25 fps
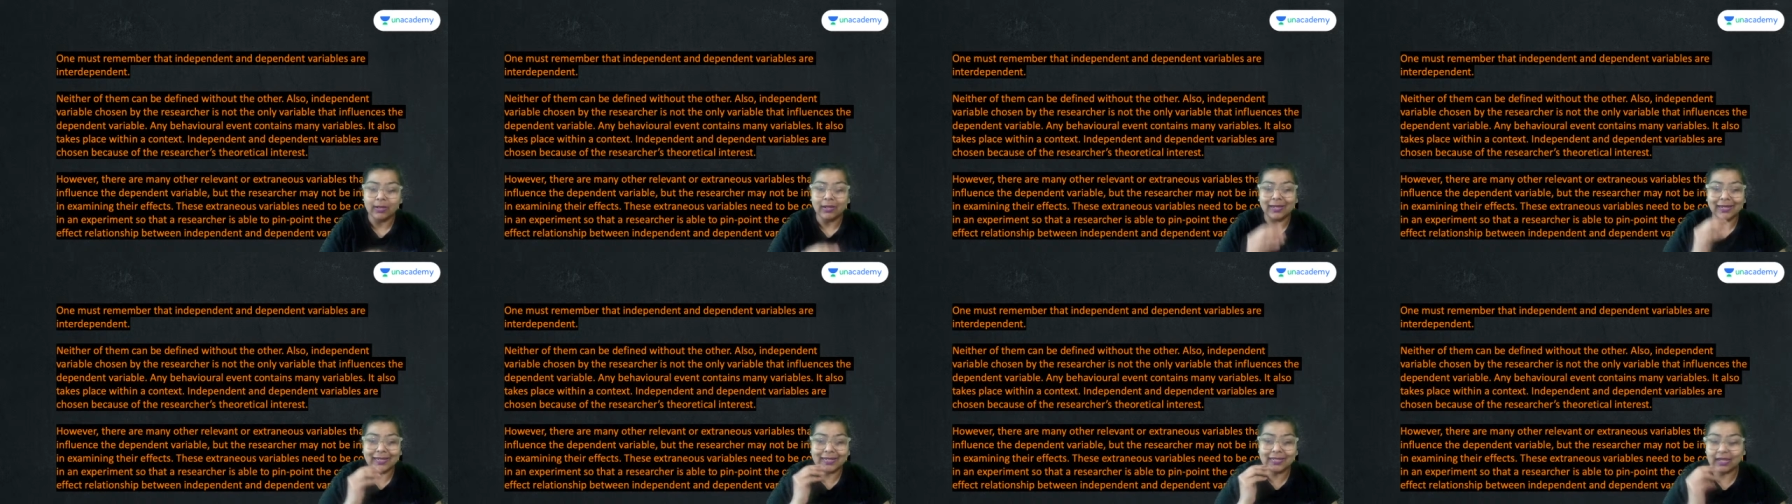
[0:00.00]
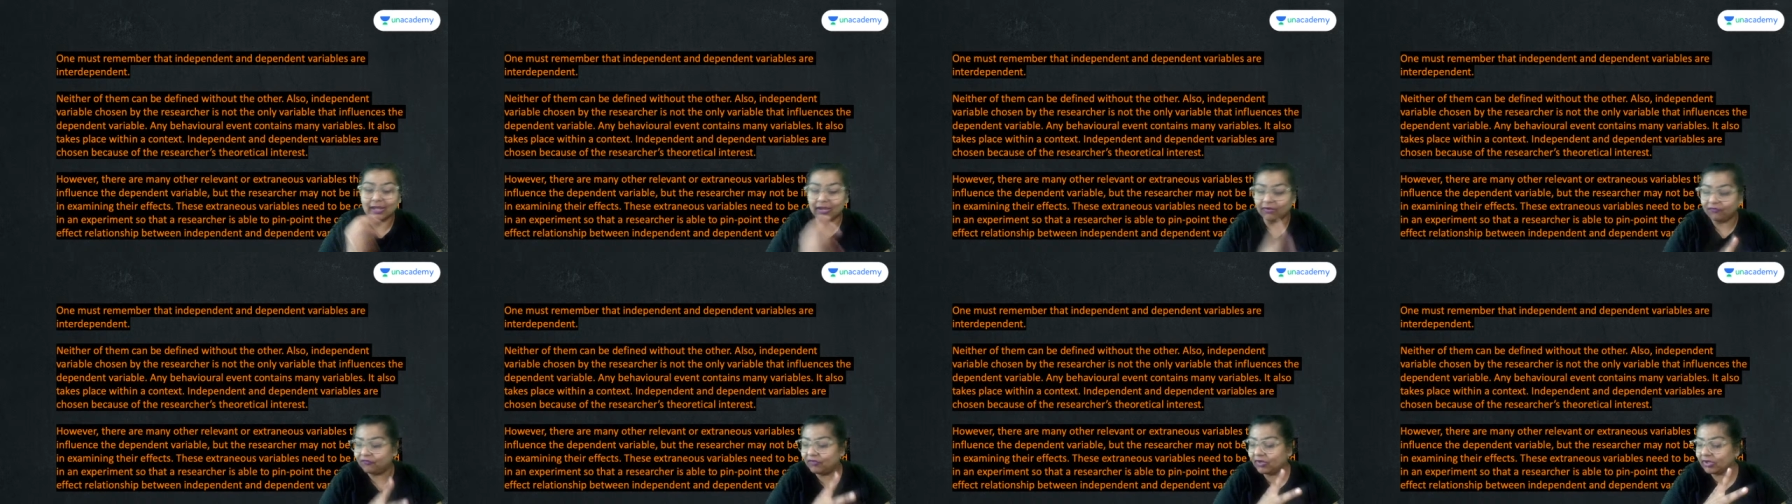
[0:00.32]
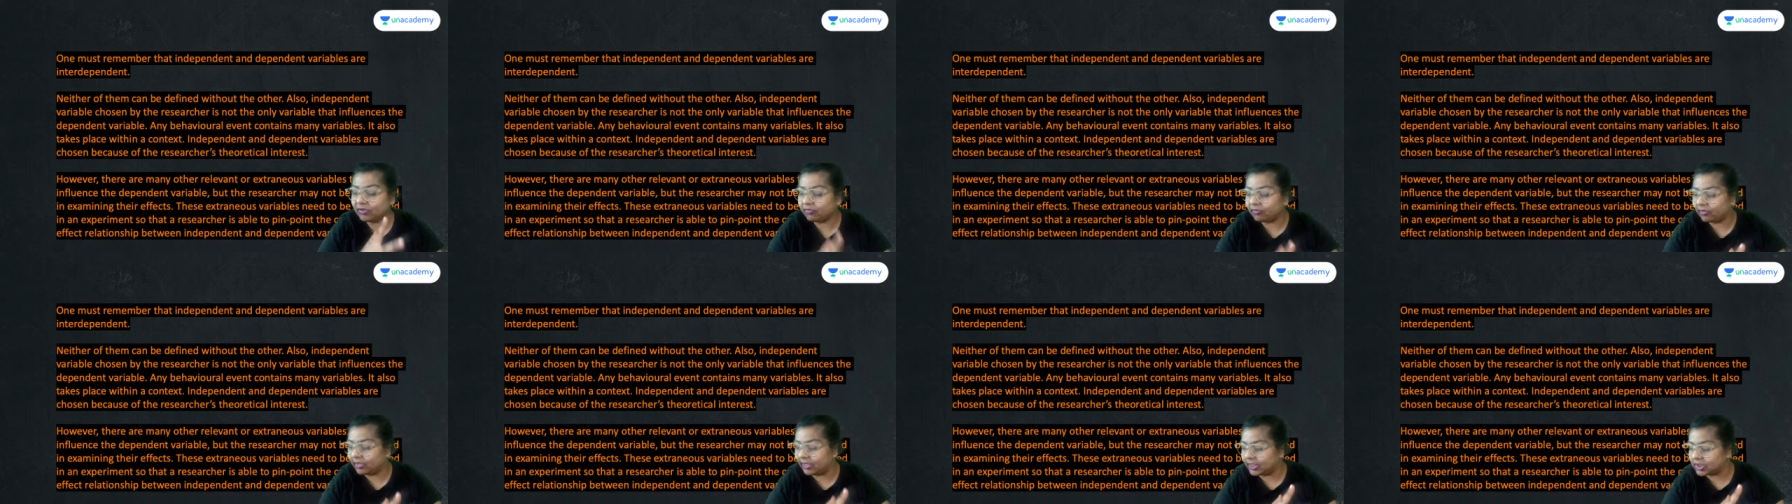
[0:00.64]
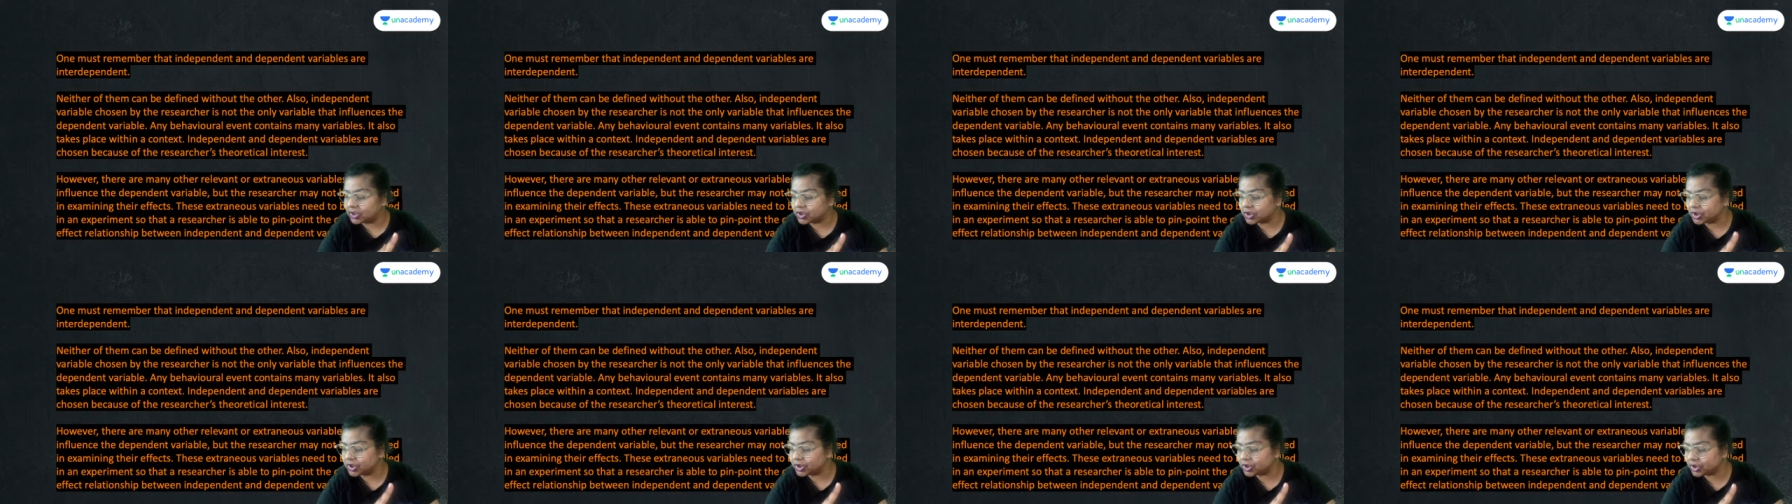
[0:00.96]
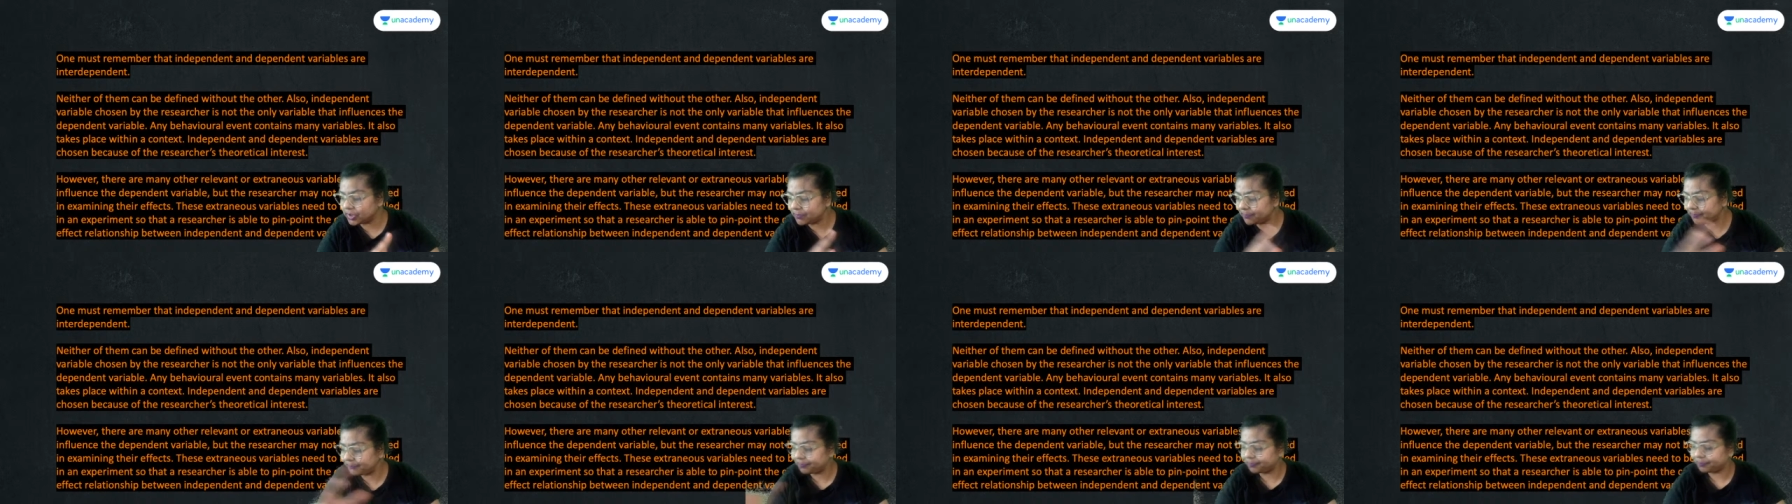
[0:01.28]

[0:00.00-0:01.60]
in effect relationship,